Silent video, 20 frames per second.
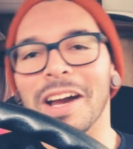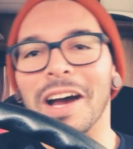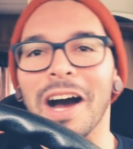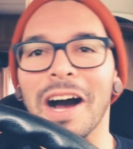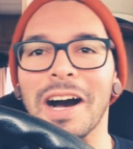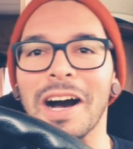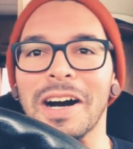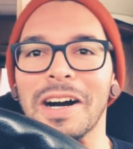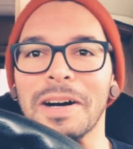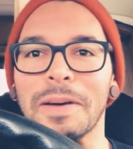
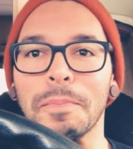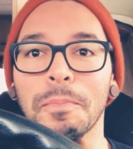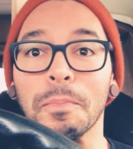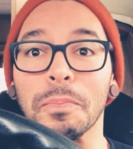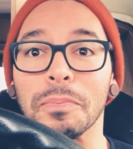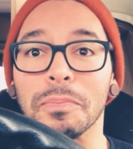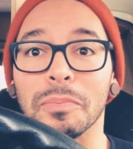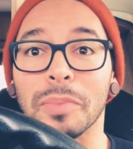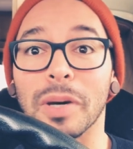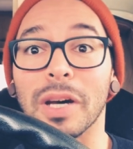
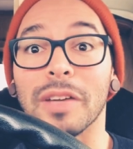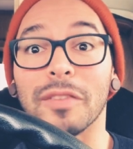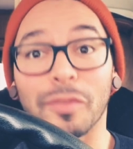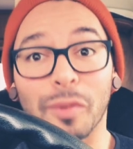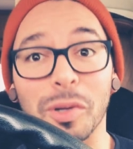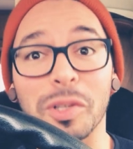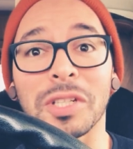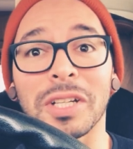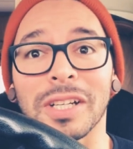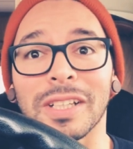But
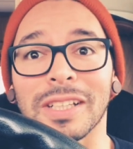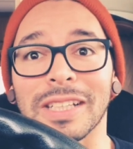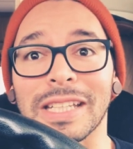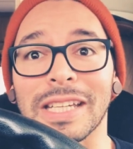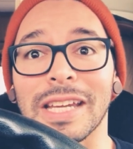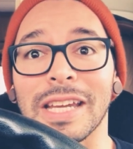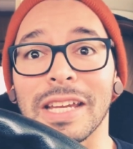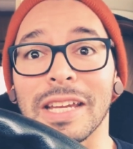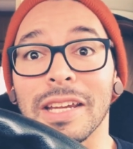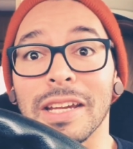
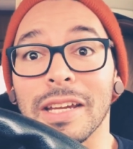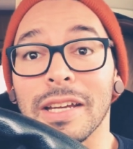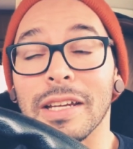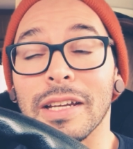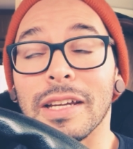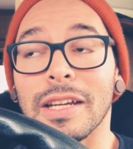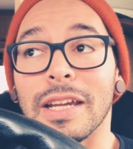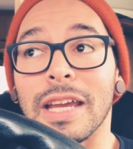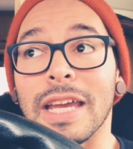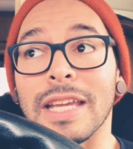fortunately,
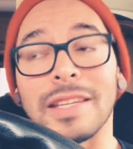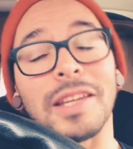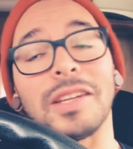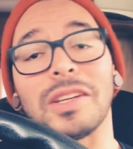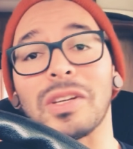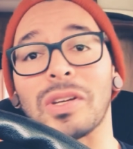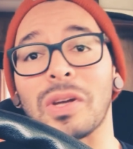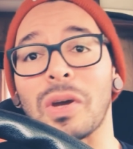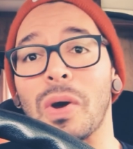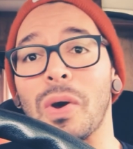it
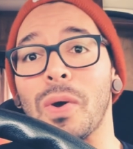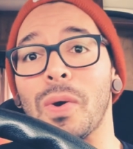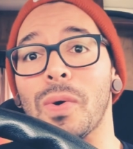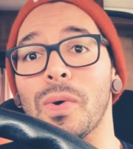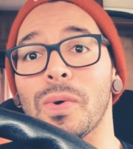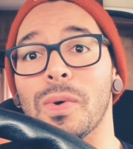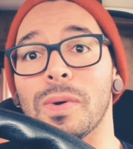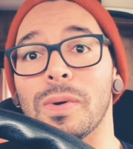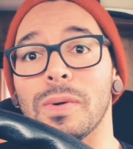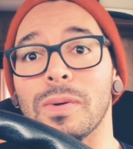didn't
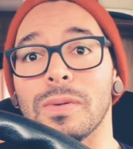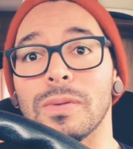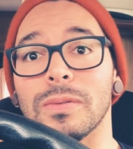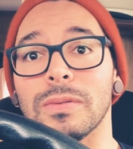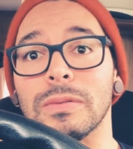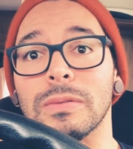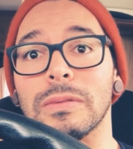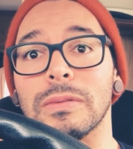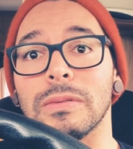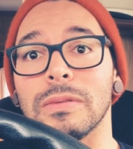go
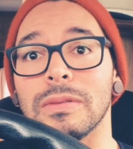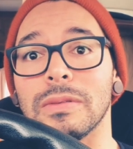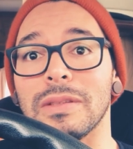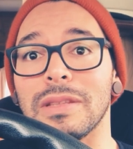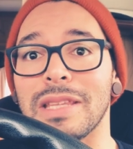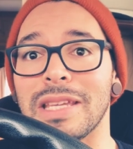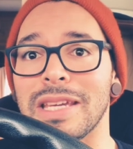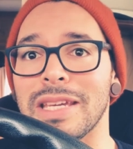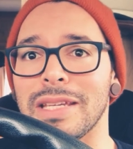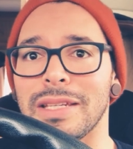
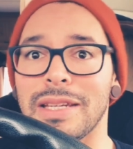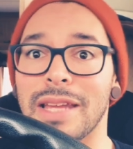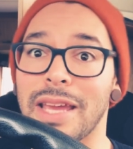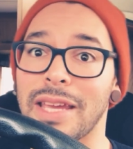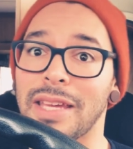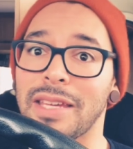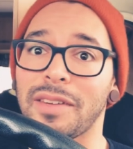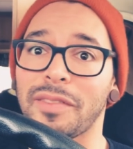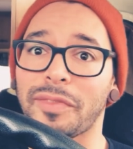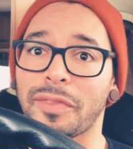the
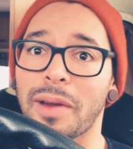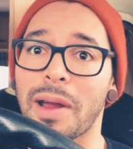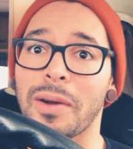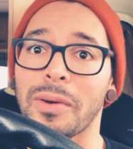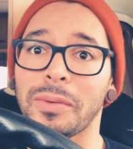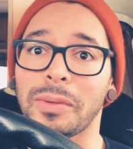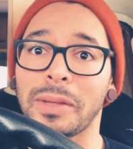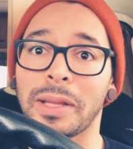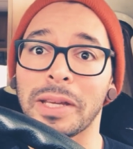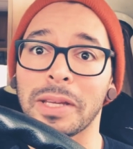negative
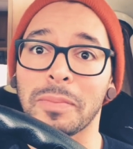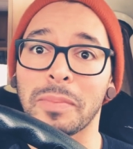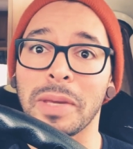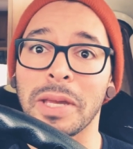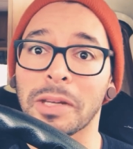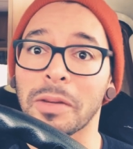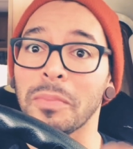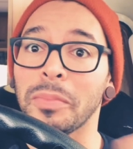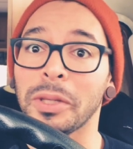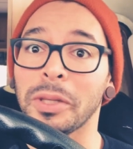route, like being
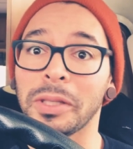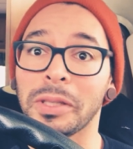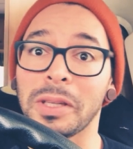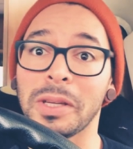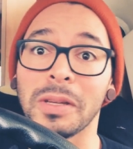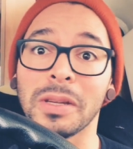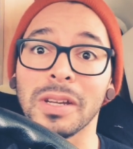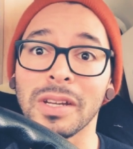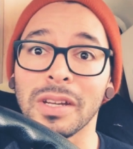completely